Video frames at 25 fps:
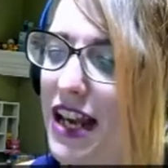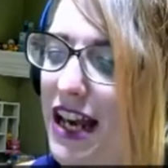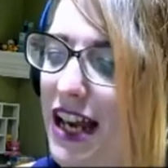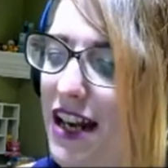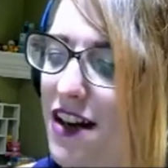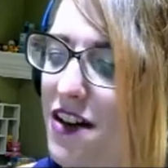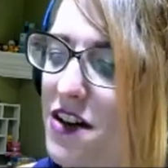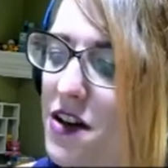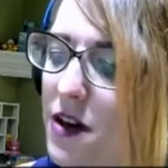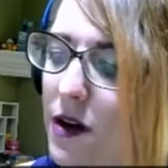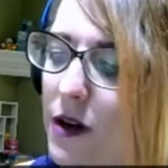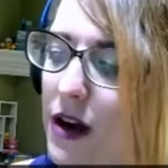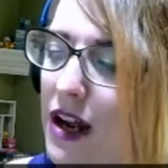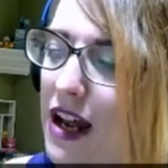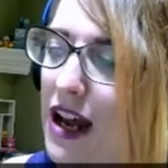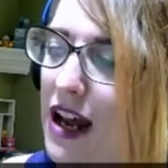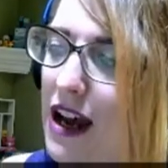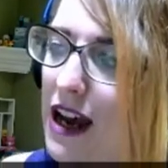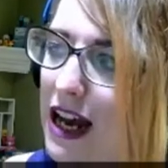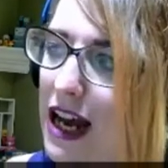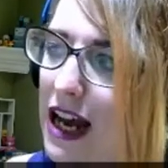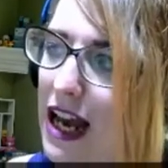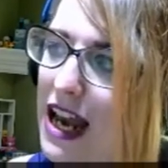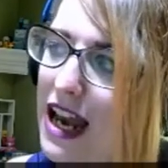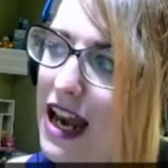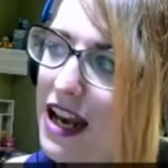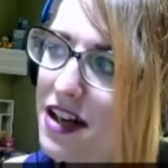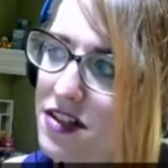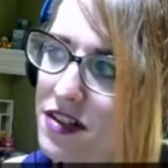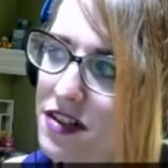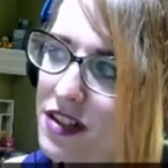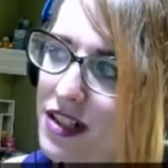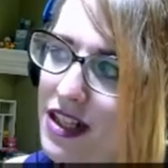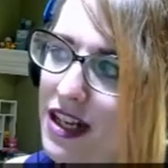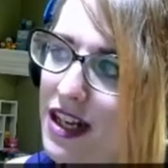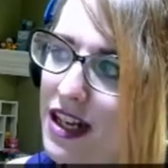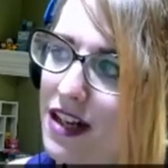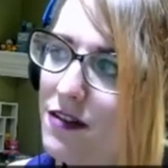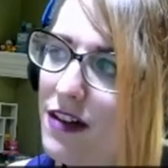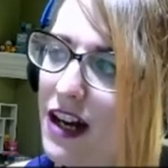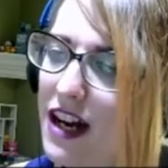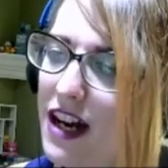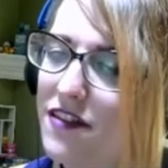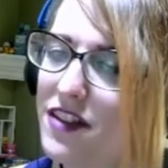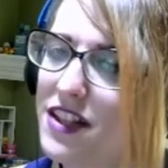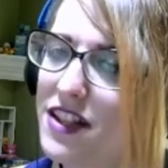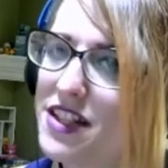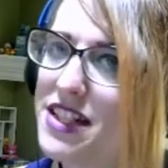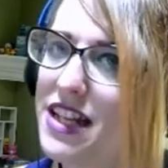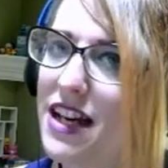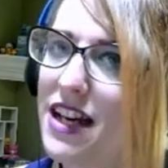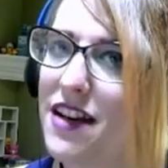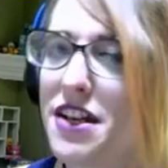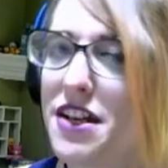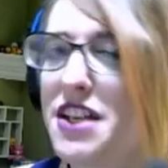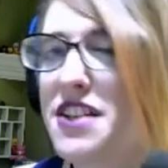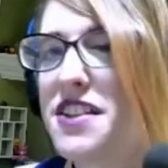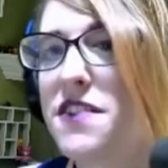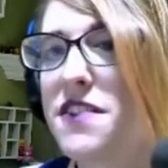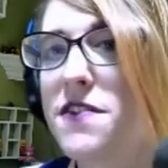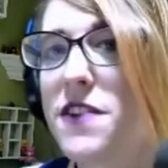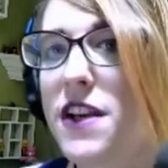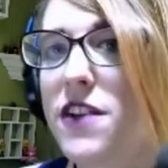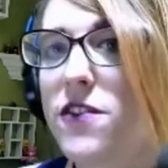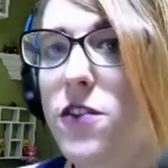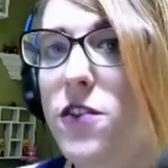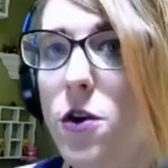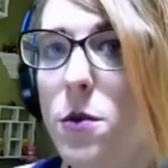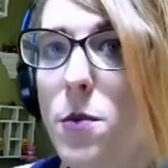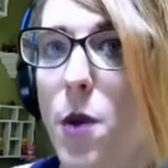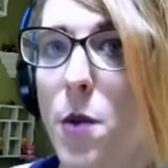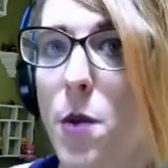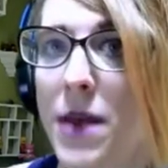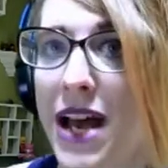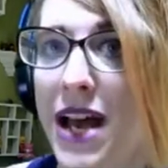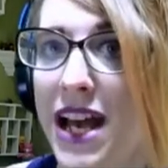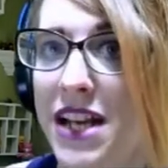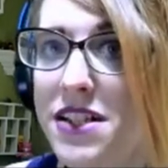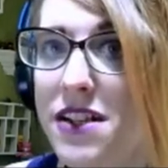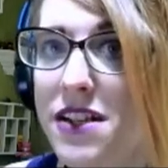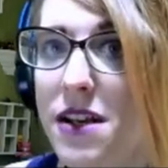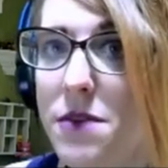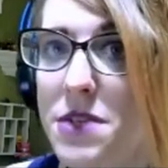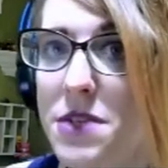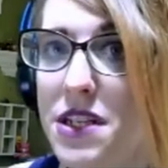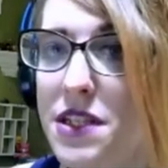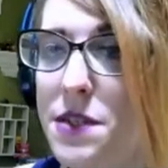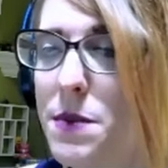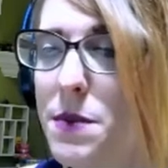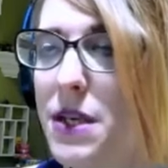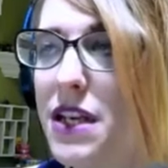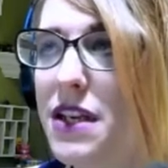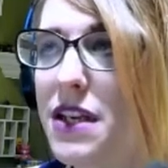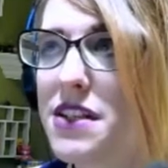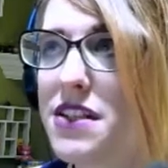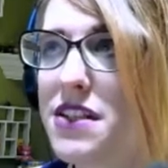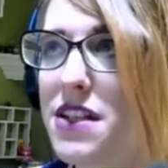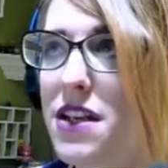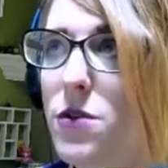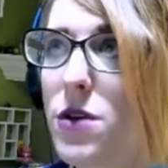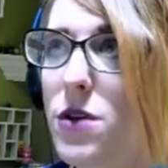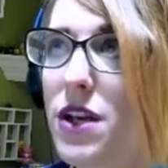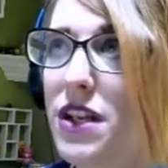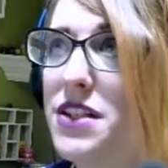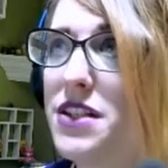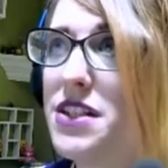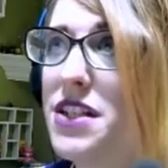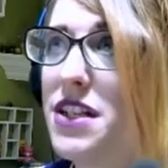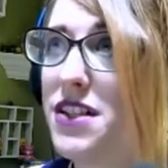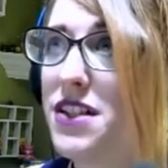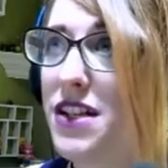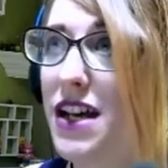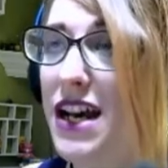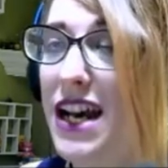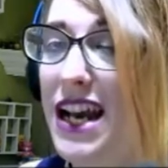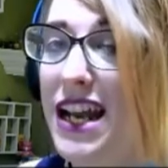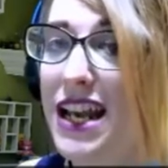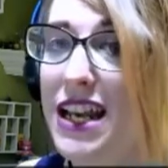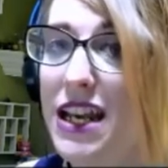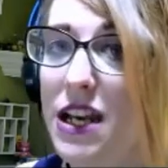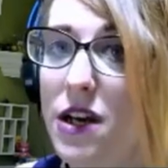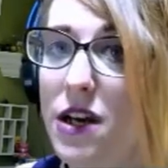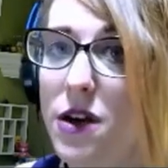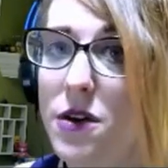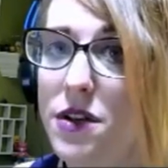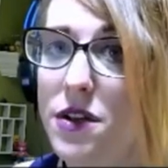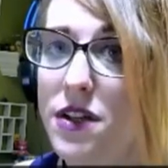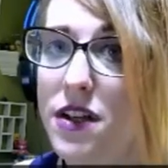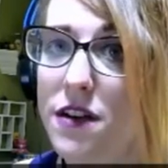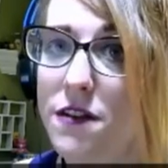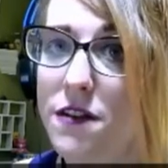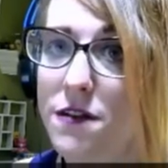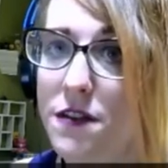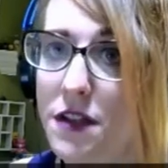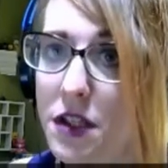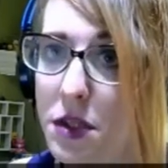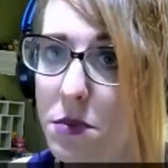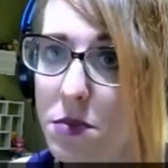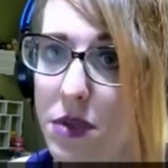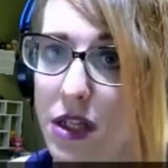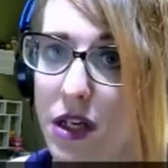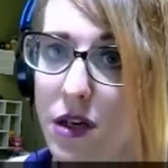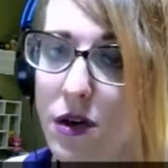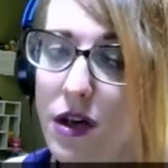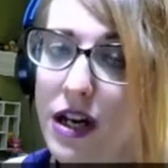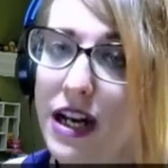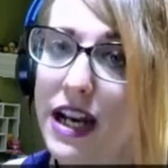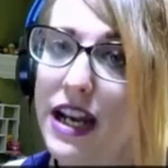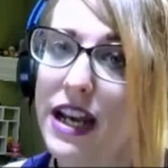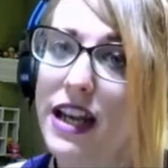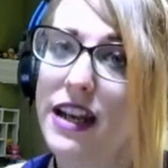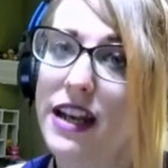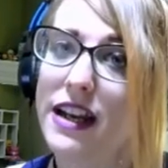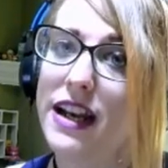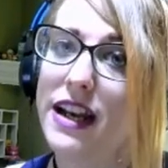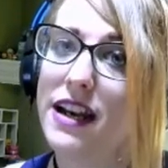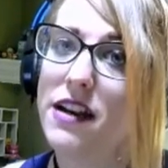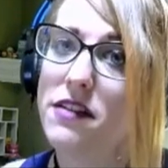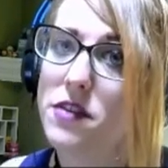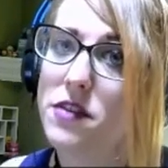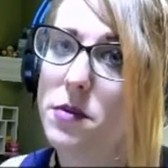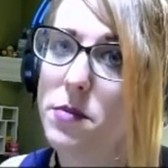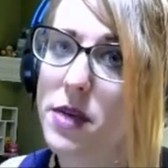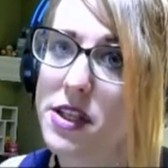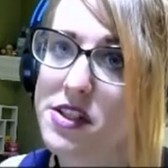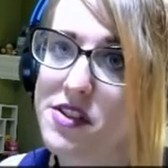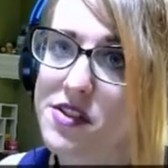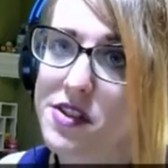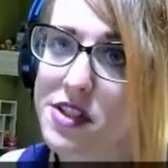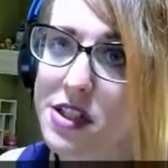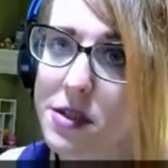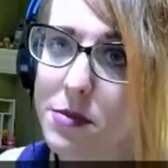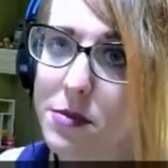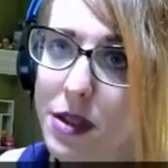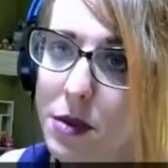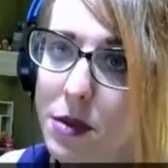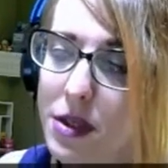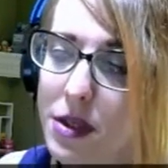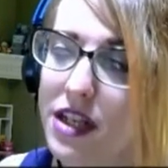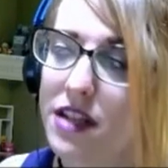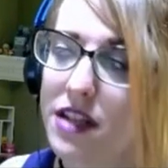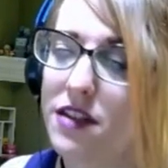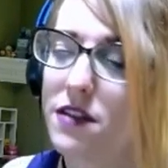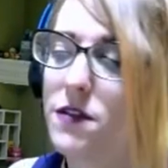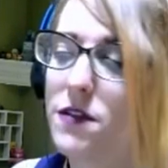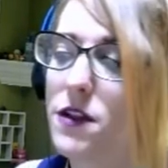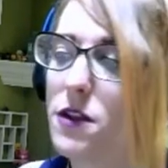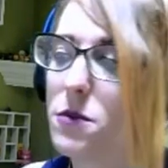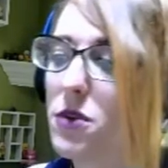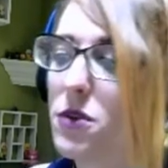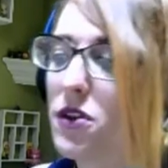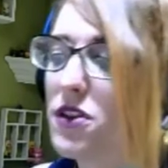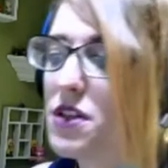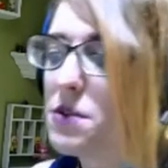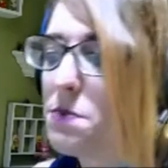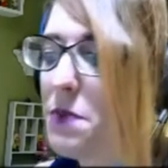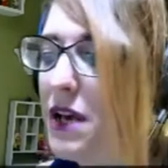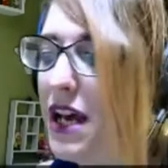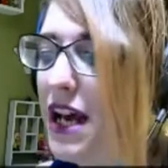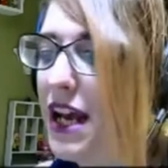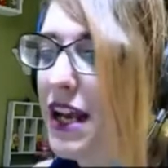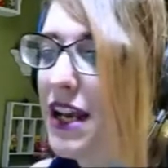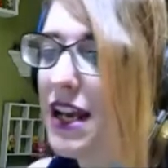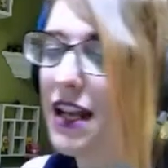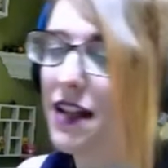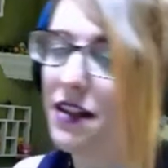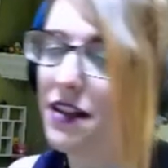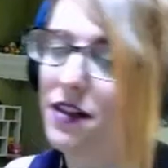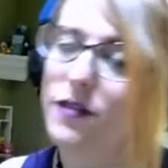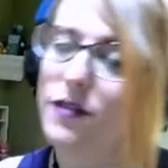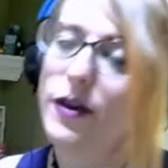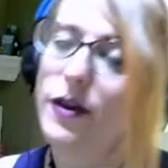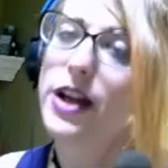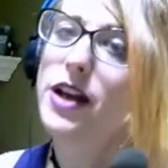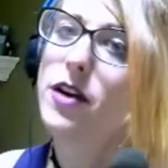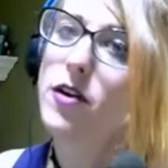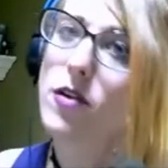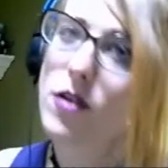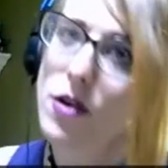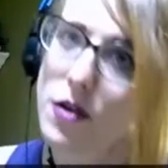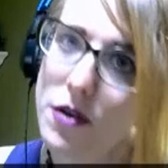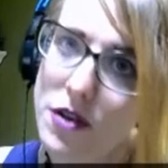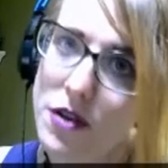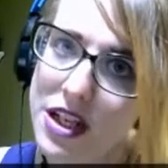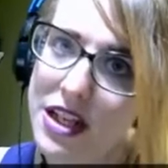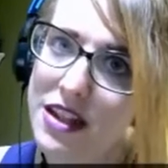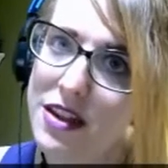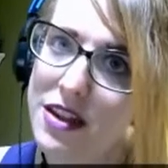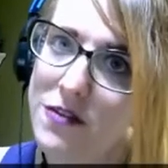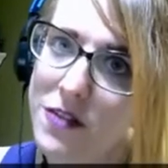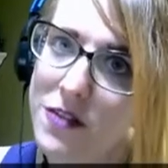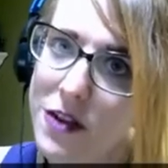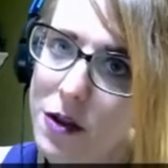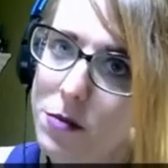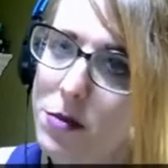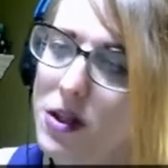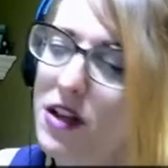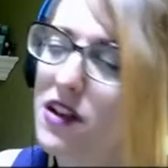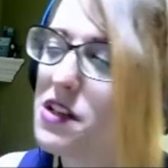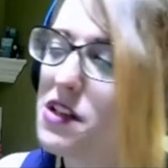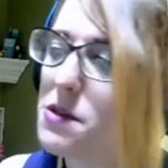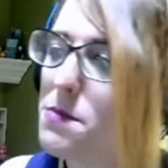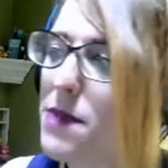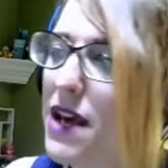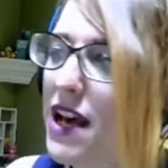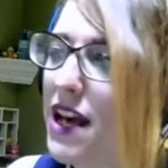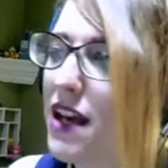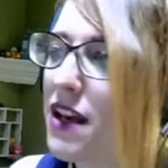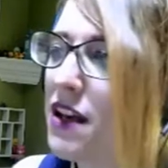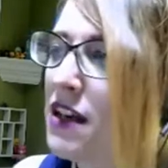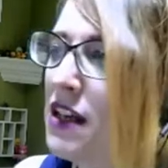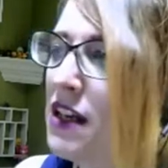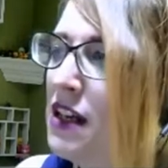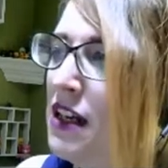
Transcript: I don't know. I actually kind of have this down as a favorable matchup just because I run such a high count of Field Blower, and I have the puzzles to be able to get the Field Blowers back, and the Ringaroo to get the Field Blowers back.